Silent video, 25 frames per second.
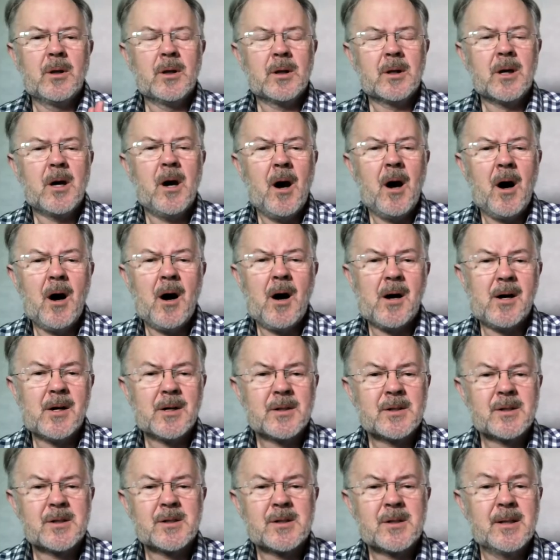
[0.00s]

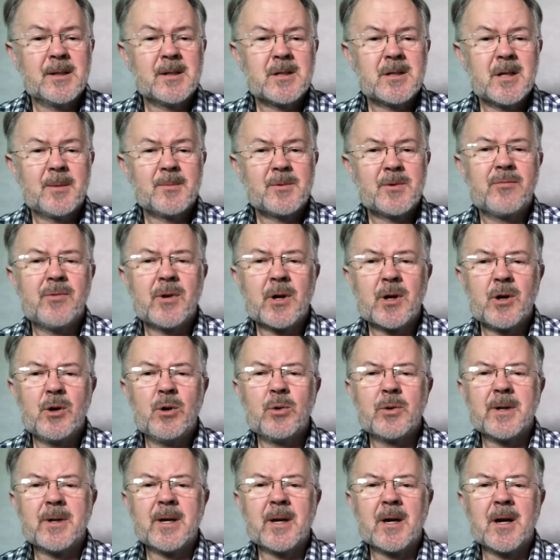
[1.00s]
Cards, in terms of
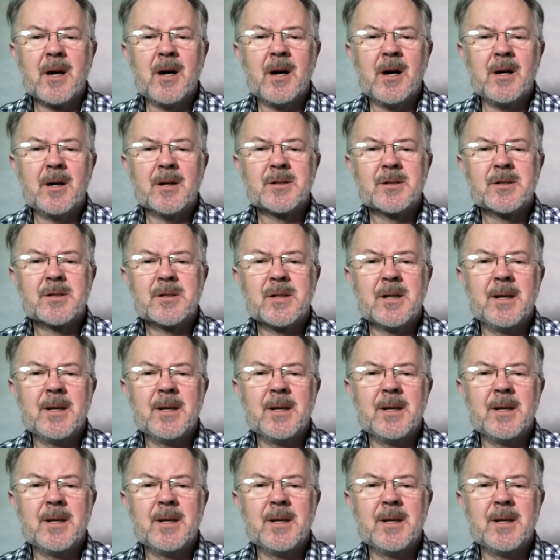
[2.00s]
recording cards,